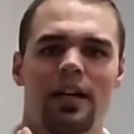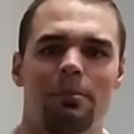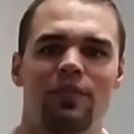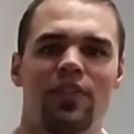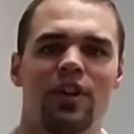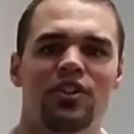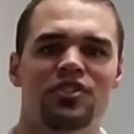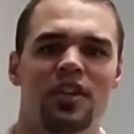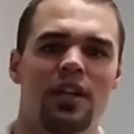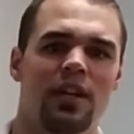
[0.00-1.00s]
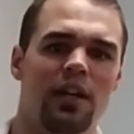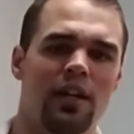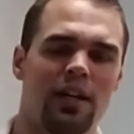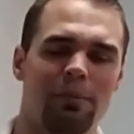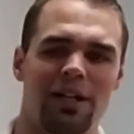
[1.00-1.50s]
If there's
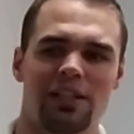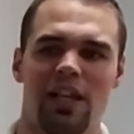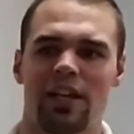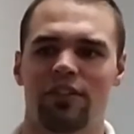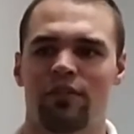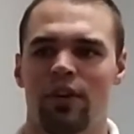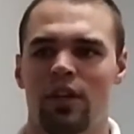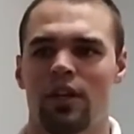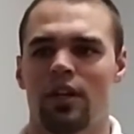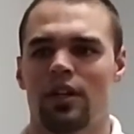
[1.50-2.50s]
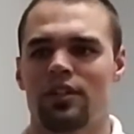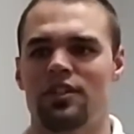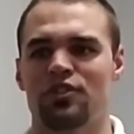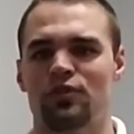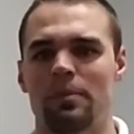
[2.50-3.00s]
a lot of
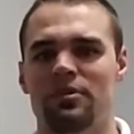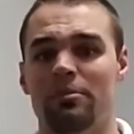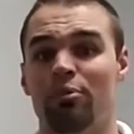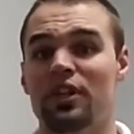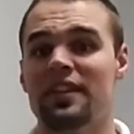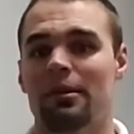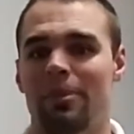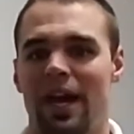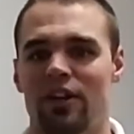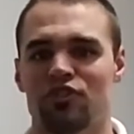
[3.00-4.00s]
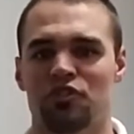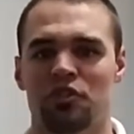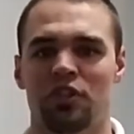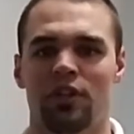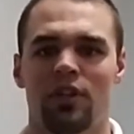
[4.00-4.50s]
disrupted breathing patterns, so
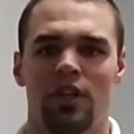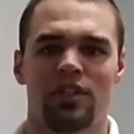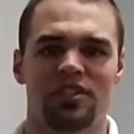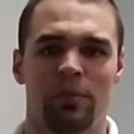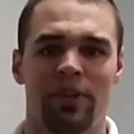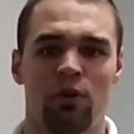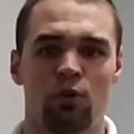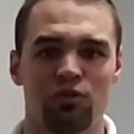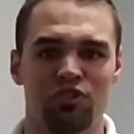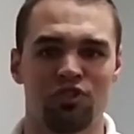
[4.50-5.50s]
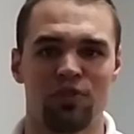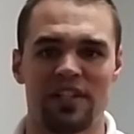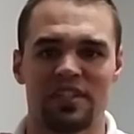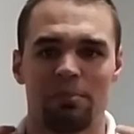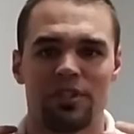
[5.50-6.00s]
you're someone that holds
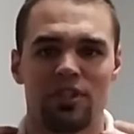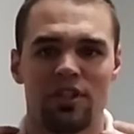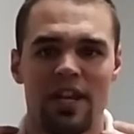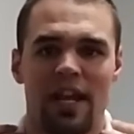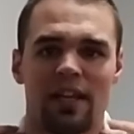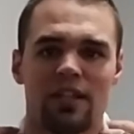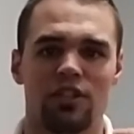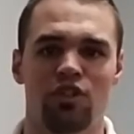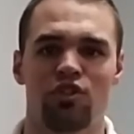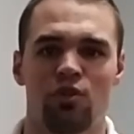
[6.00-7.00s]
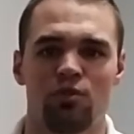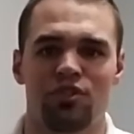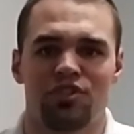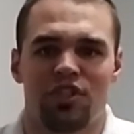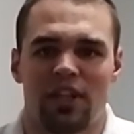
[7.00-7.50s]
stress up in your neck and your
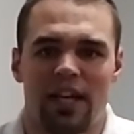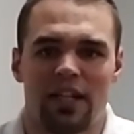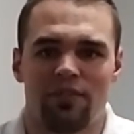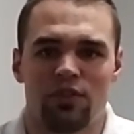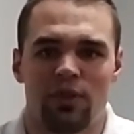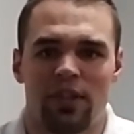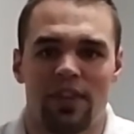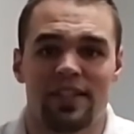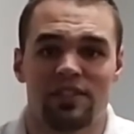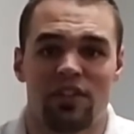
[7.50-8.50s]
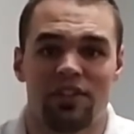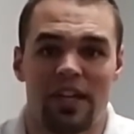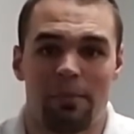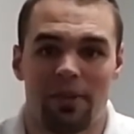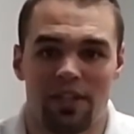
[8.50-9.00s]
shoulders, and you're kind of doing this all the
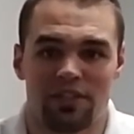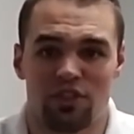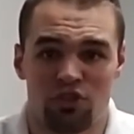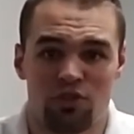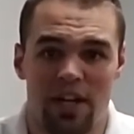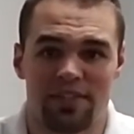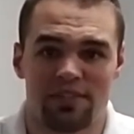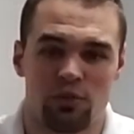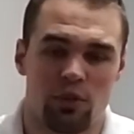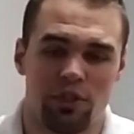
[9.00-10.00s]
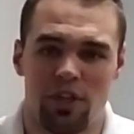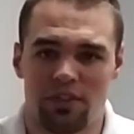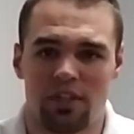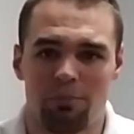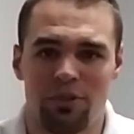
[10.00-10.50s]
time because you're stressed, or you're at
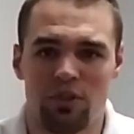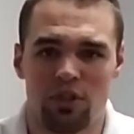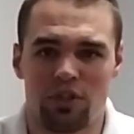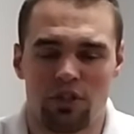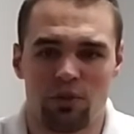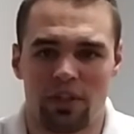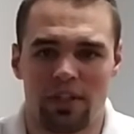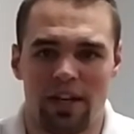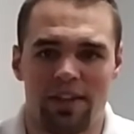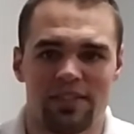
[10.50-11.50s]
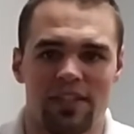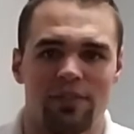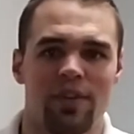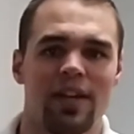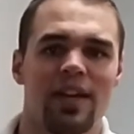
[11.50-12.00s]
the computer and you're doing a lot of this stuff.
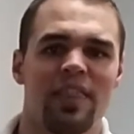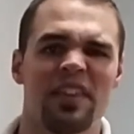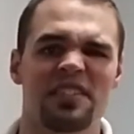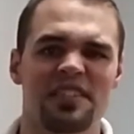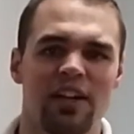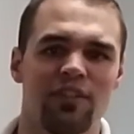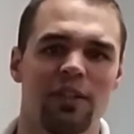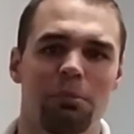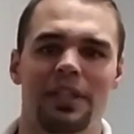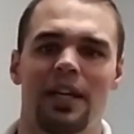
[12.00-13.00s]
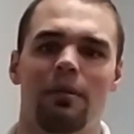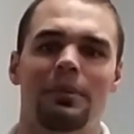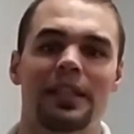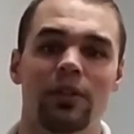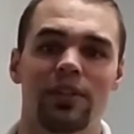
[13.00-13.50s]
This stuff can become
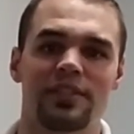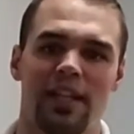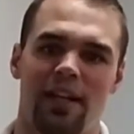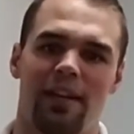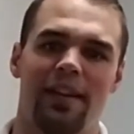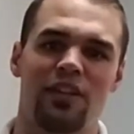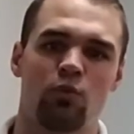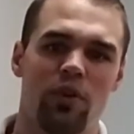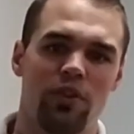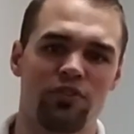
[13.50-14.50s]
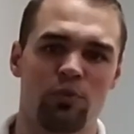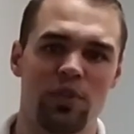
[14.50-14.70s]
irritated, and that's where those